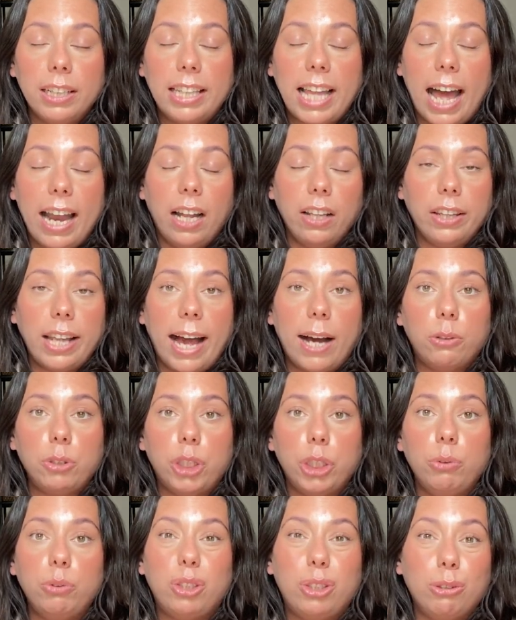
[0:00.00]
That
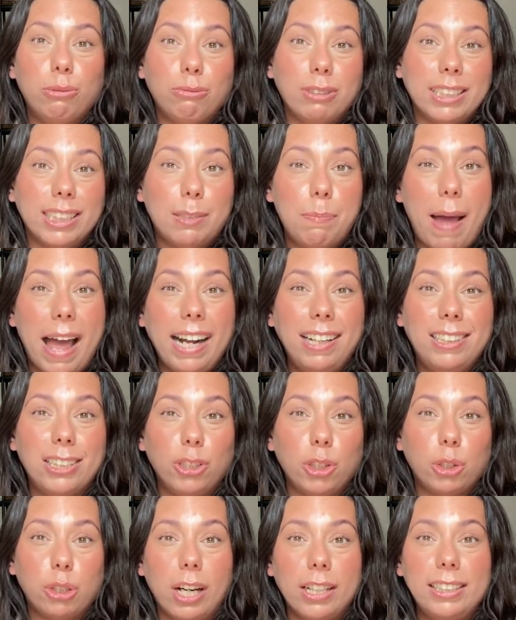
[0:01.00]
allows you to respect
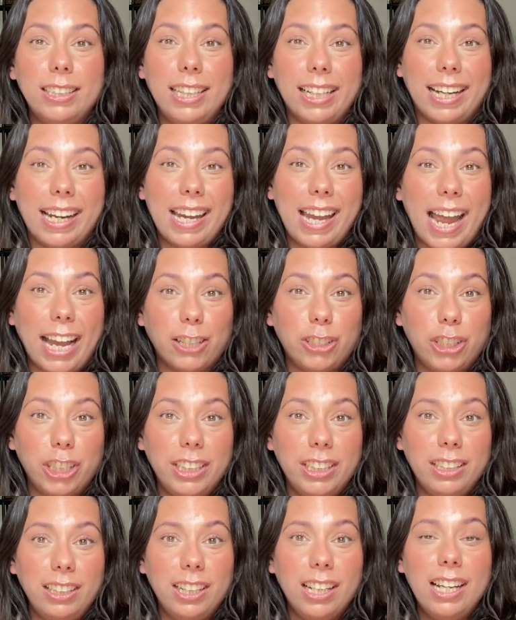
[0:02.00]
and trust the
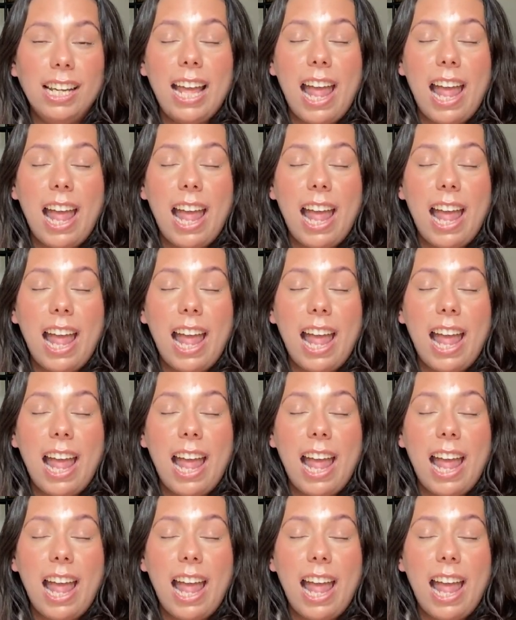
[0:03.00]
connection